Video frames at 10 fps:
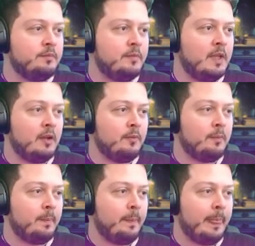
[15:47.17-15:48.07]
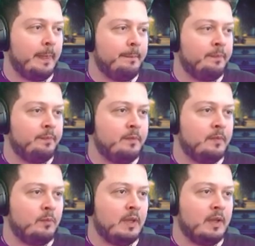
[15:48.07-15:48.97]
Now
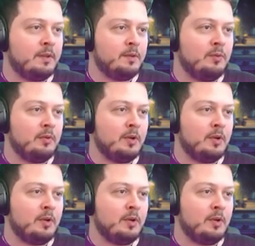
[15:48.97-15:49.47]
we have to do